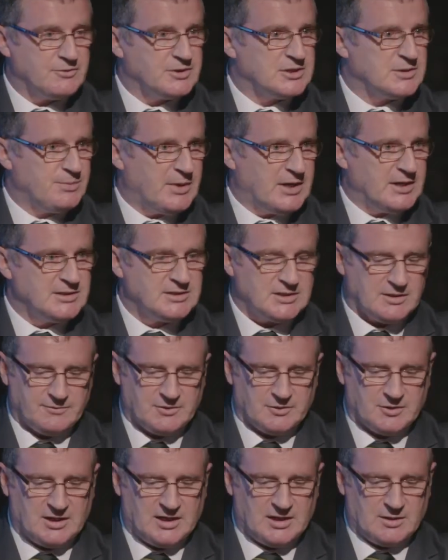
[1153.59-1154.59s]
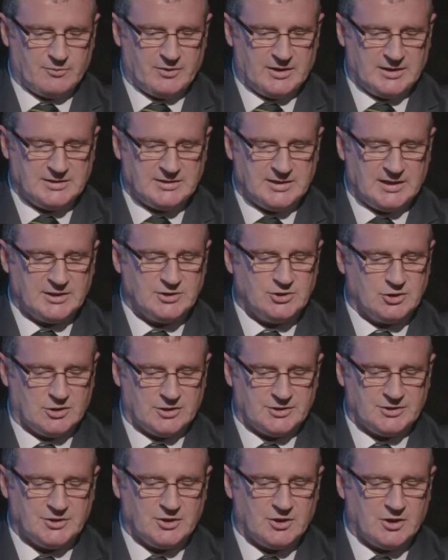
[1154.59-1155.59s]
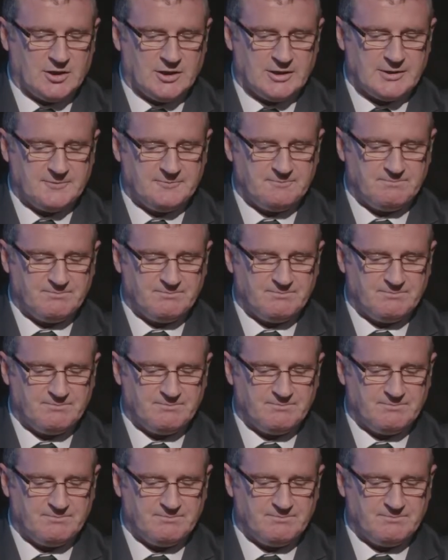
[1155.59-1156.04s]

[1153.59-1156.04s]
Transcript: response of their comrades at Jullundore